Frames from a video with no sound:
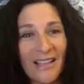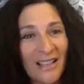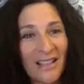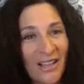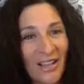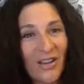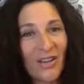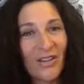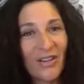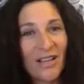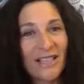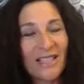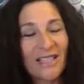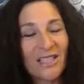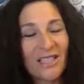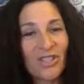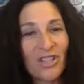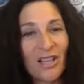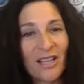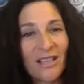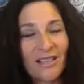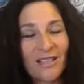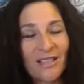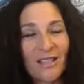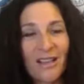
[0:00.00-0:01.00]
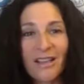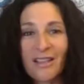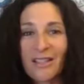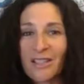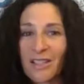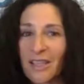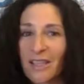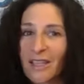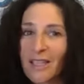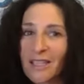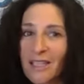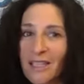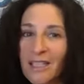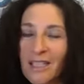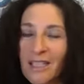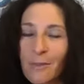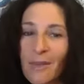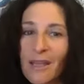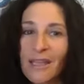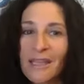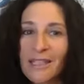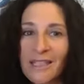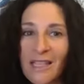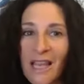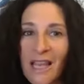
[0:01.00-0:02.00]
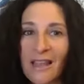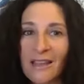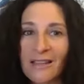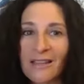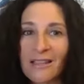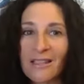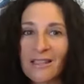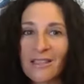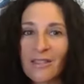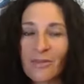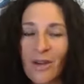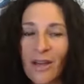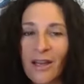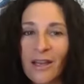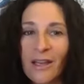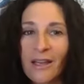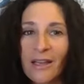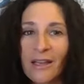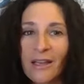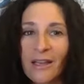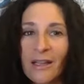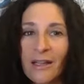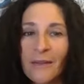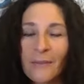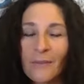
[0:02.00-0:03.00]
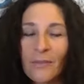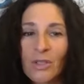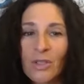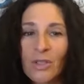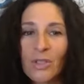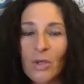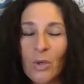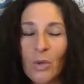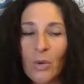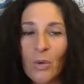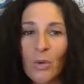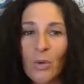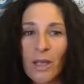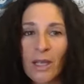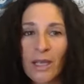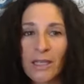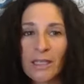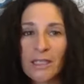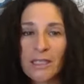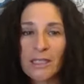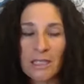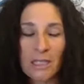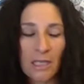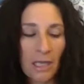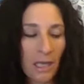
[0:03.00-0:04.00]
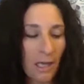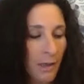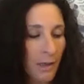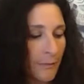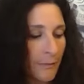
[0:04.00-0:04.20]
it's like, it doesn't make sense, right? So it's,